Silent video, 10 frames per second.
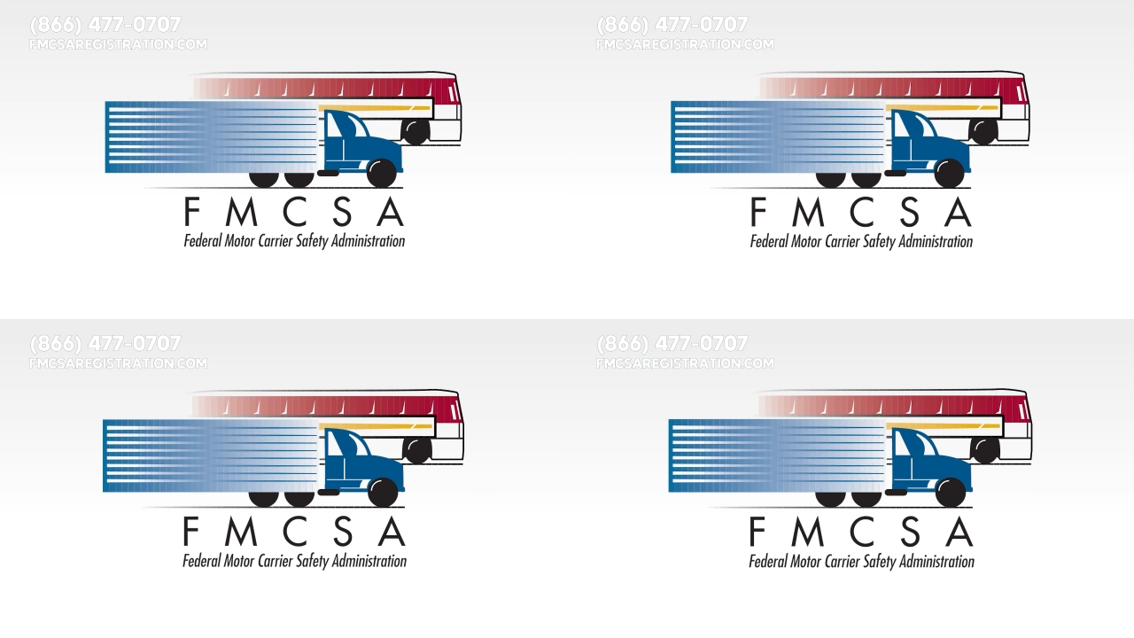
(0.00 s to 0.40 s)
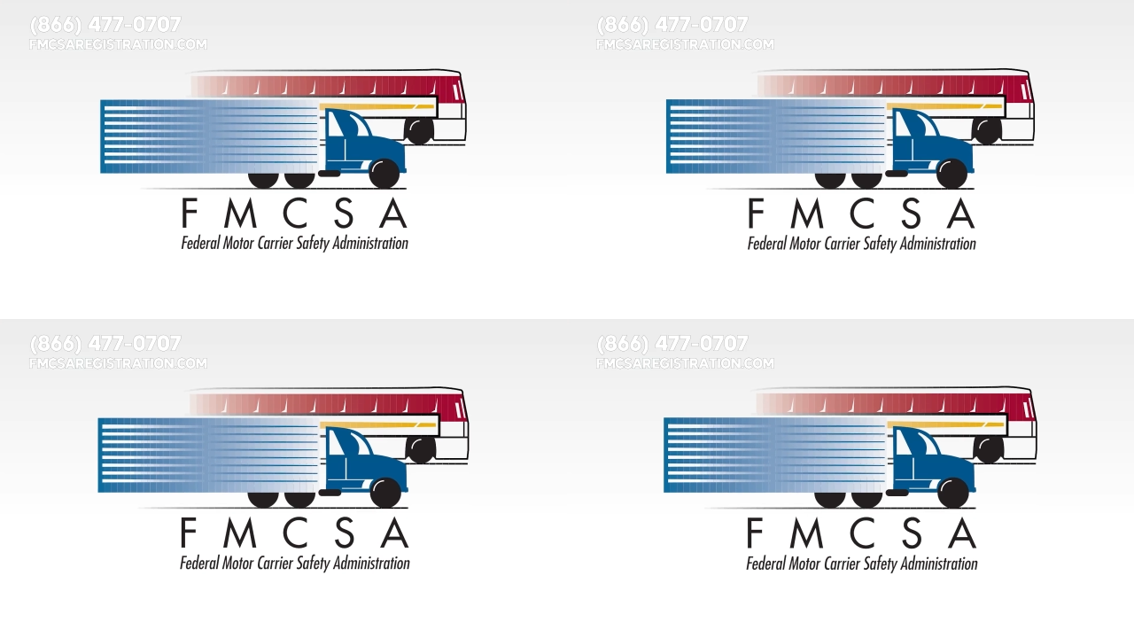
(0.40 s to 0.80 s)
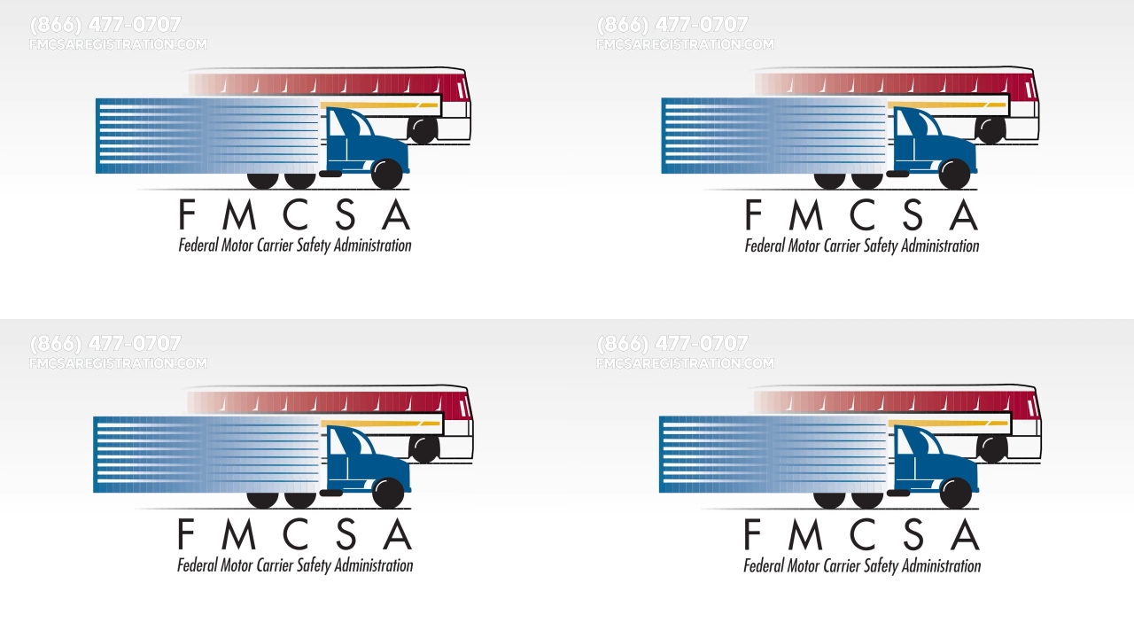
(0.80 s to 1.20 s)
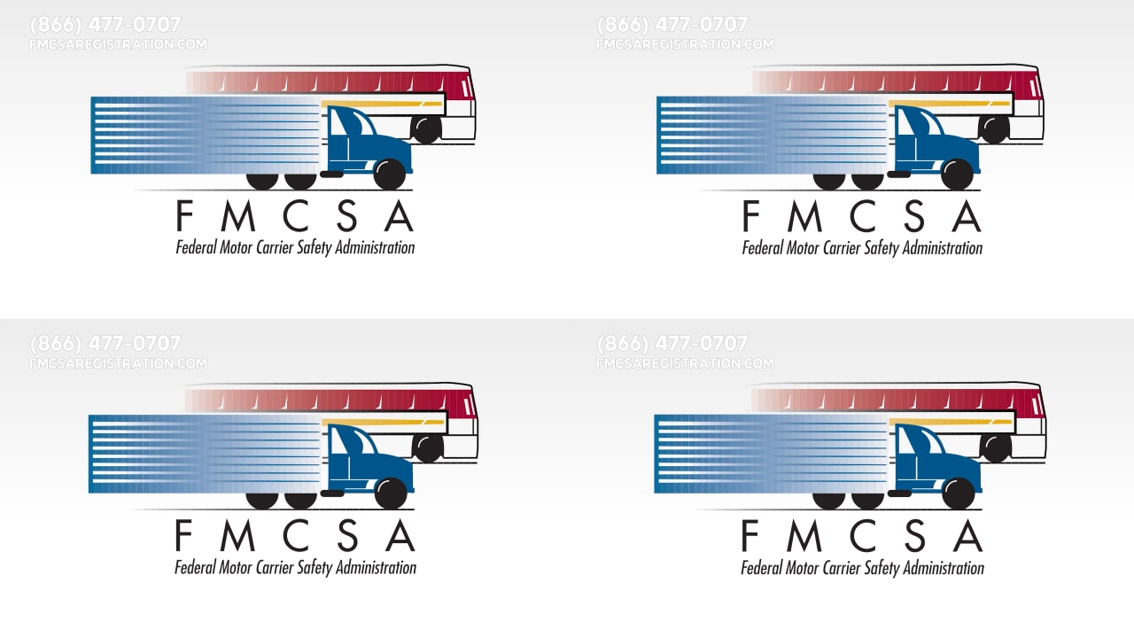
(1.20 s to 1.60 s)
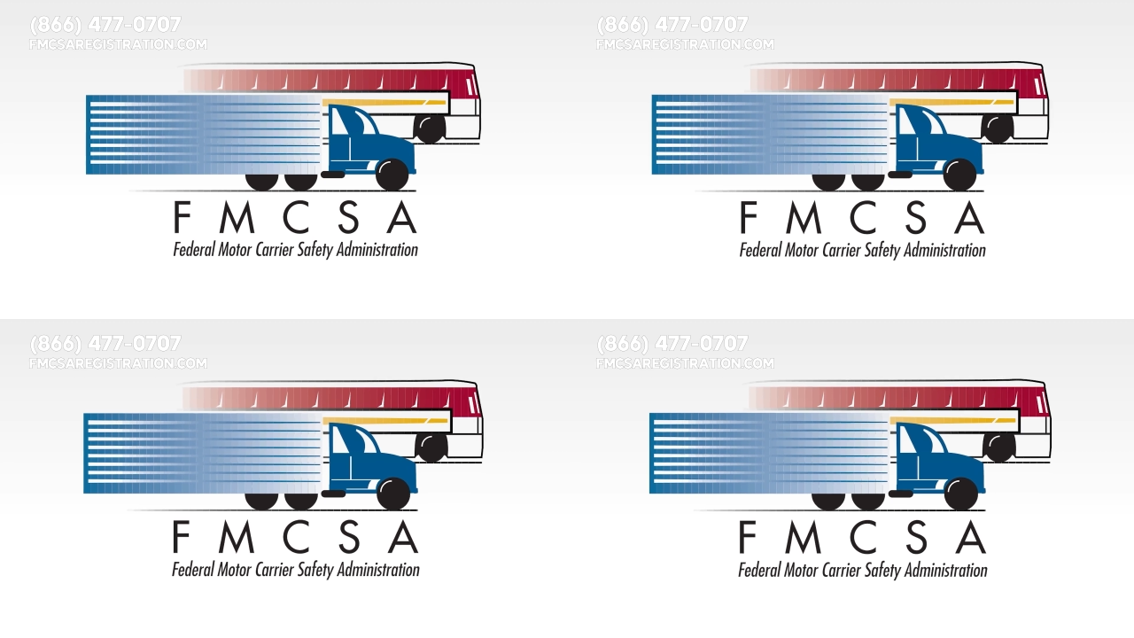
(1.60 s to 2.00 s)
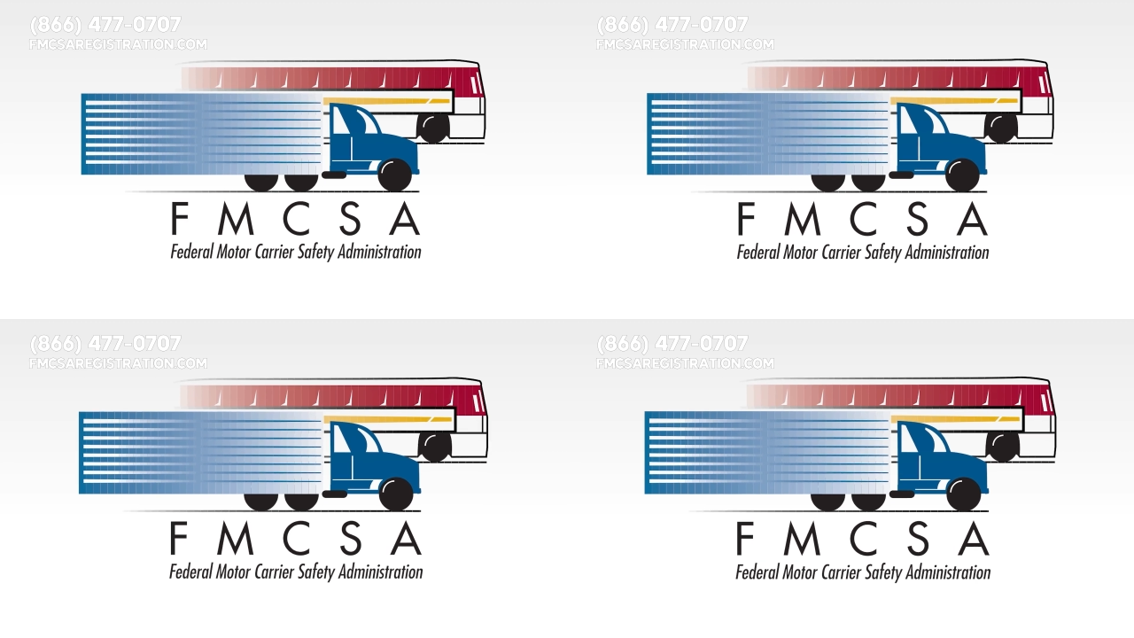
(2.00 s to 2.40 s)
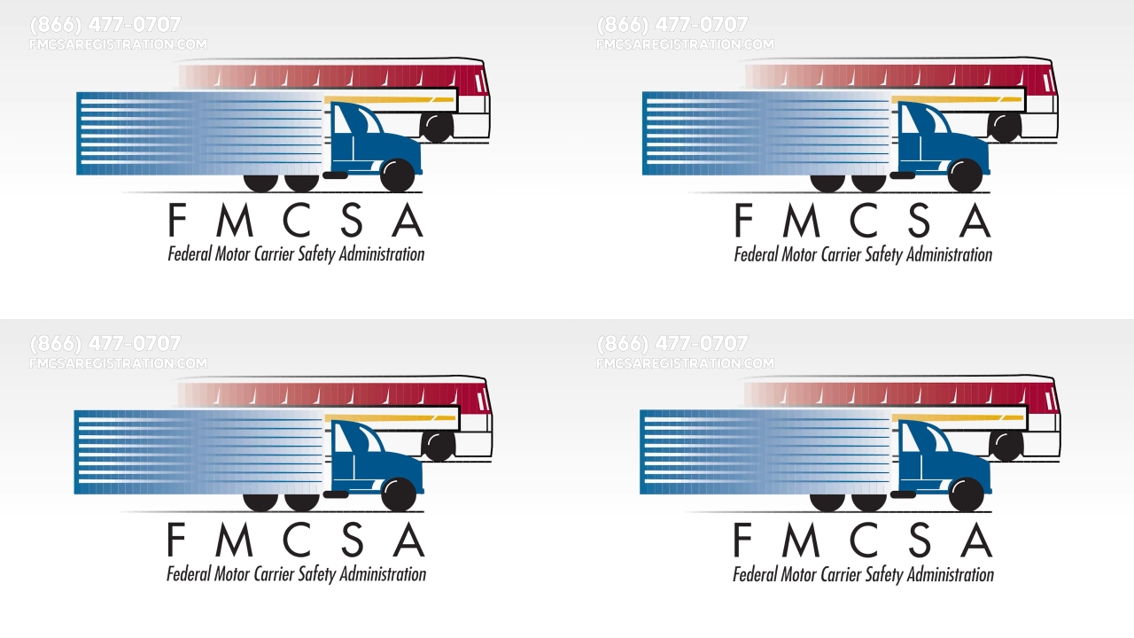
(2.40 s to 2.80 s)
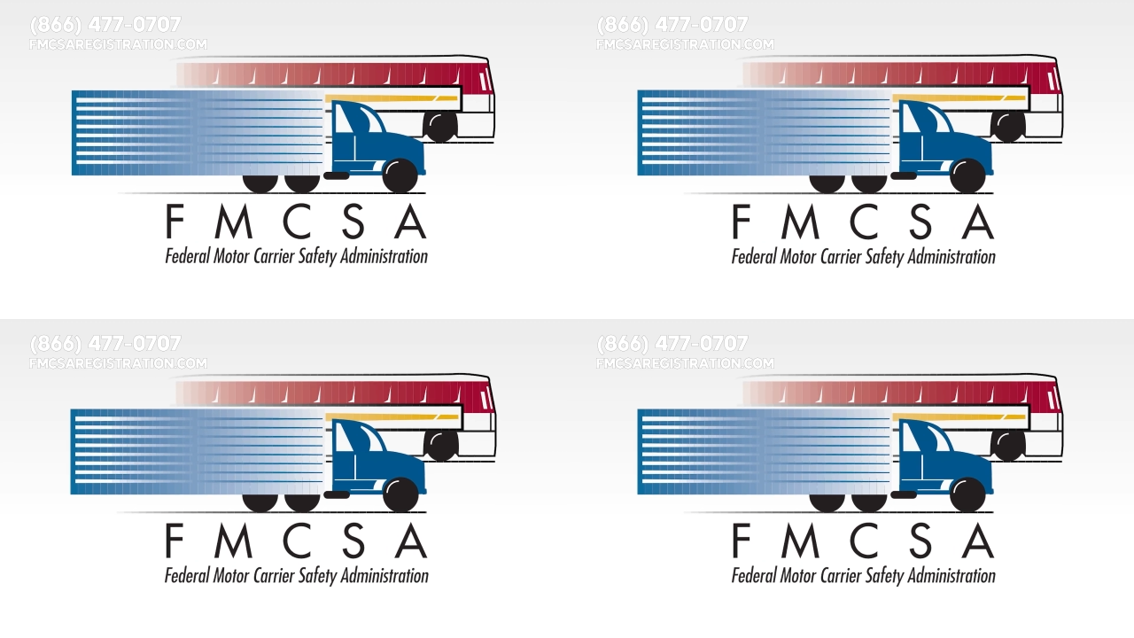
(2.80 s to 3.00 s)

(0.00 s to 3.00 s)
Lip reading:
[unreadable: no face in view]